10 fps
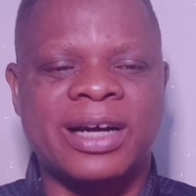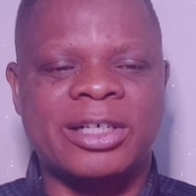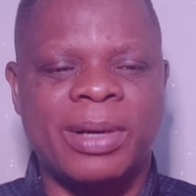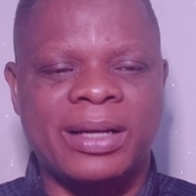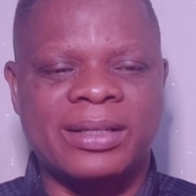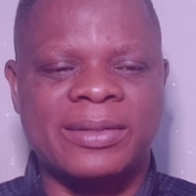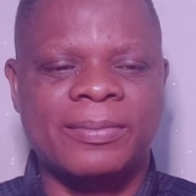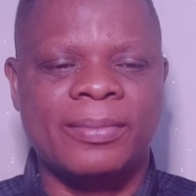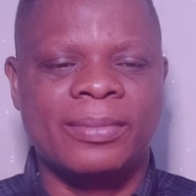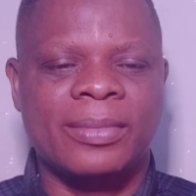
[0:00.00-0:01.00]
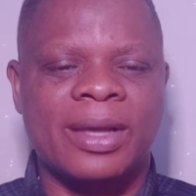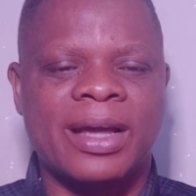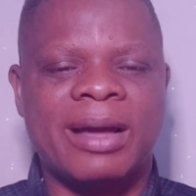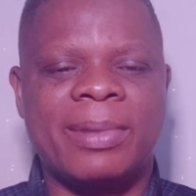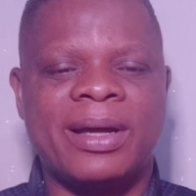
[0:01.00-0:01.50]
trash bags.
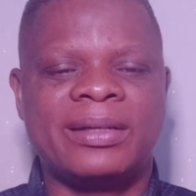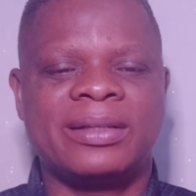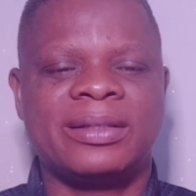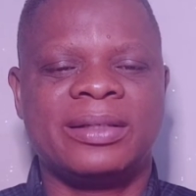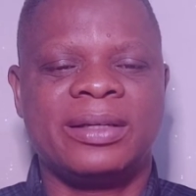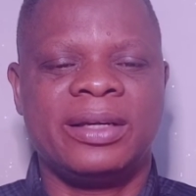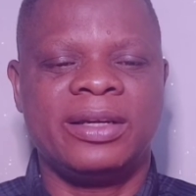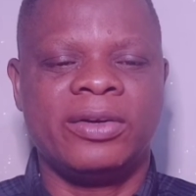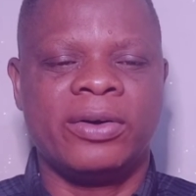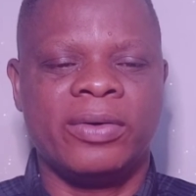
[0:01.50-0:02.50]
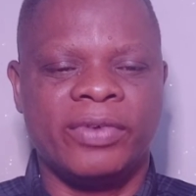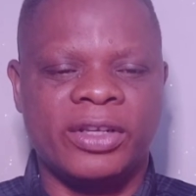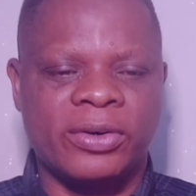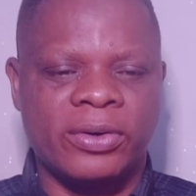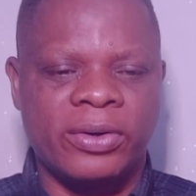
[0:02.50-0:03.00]
I am an
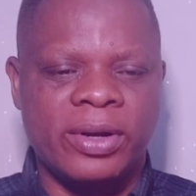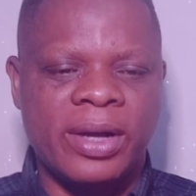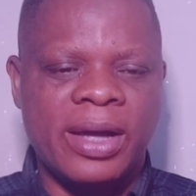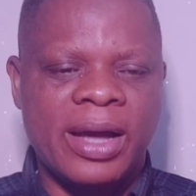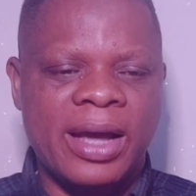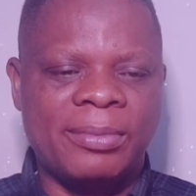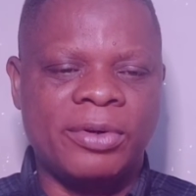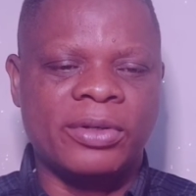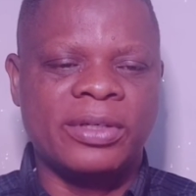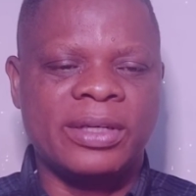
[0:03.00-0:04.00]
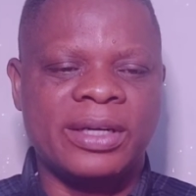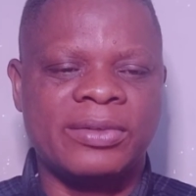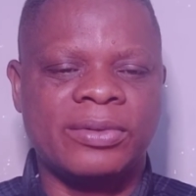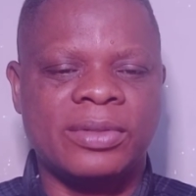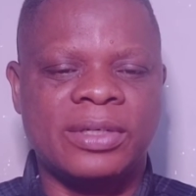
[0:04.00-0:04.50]
innovator. I am not here
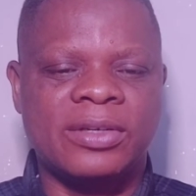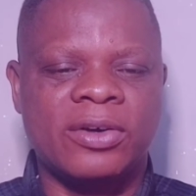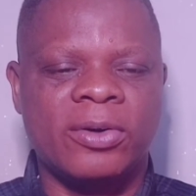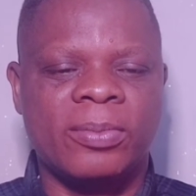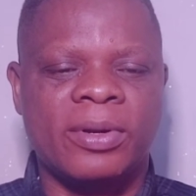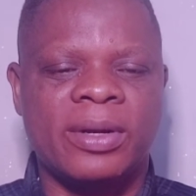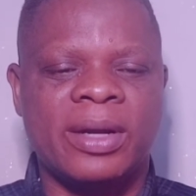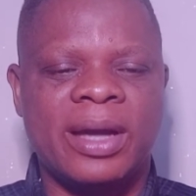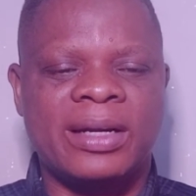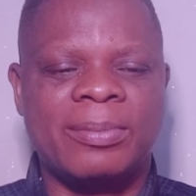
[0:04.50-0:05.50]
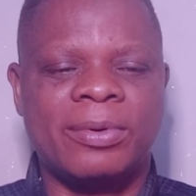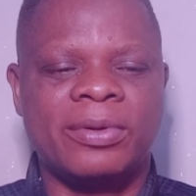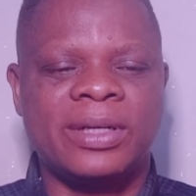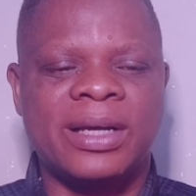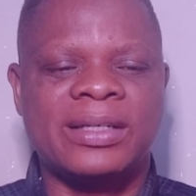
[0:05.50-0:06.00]
to sit up and
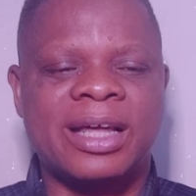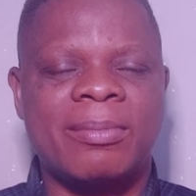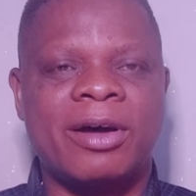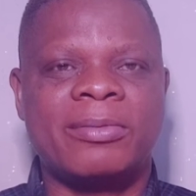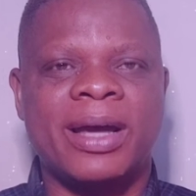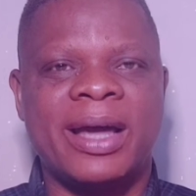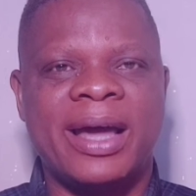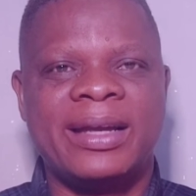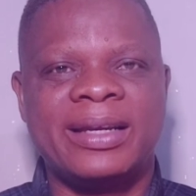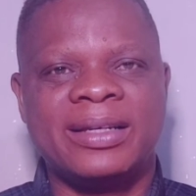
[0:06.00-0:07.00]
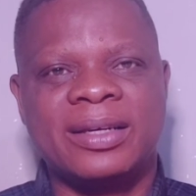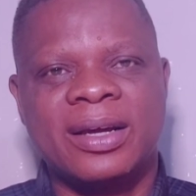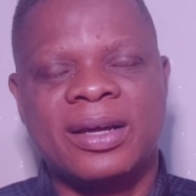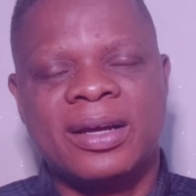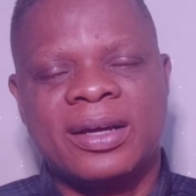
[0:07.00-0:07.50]
apologize about my ideas.
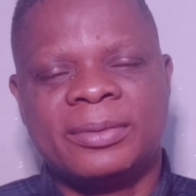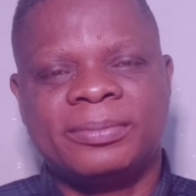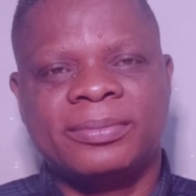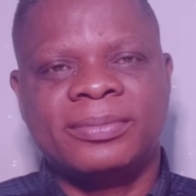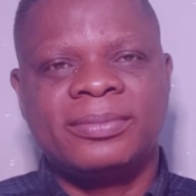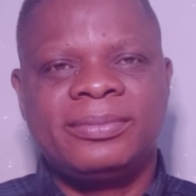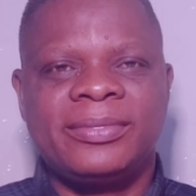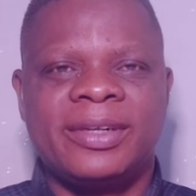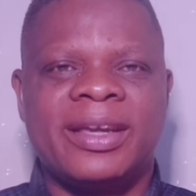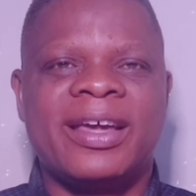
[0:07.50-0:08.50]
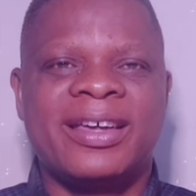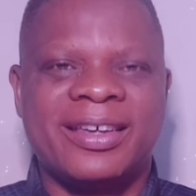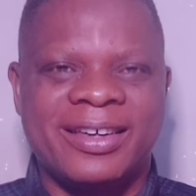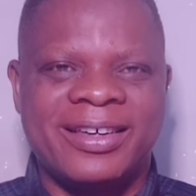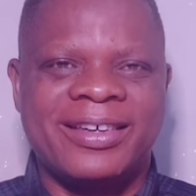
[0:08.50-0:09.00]

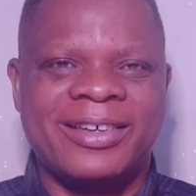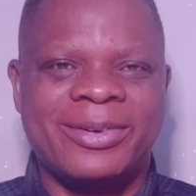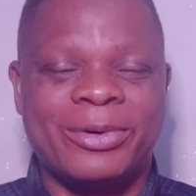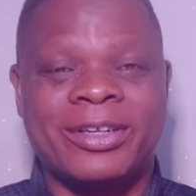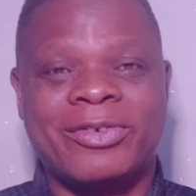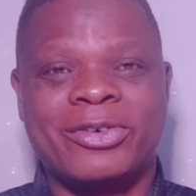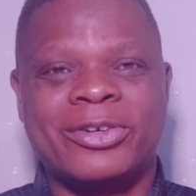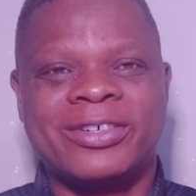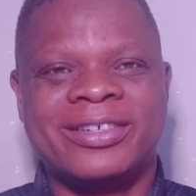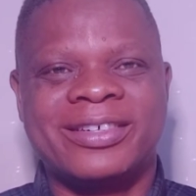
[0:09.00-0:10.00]
Kanye, what have you not